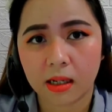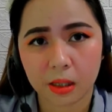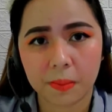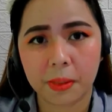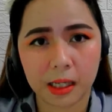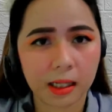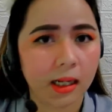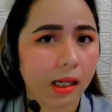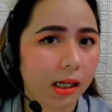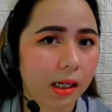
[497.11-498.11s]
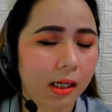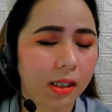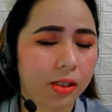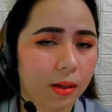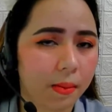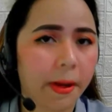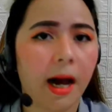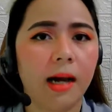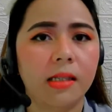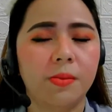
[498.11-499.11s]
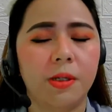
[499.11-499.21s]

completely into the past,